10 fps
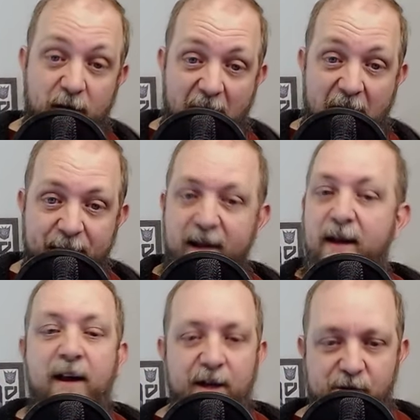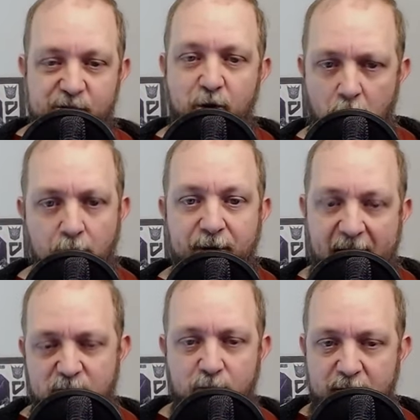copy, you still don't own the
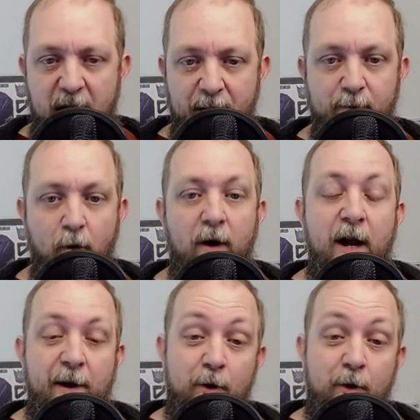actual game anymore.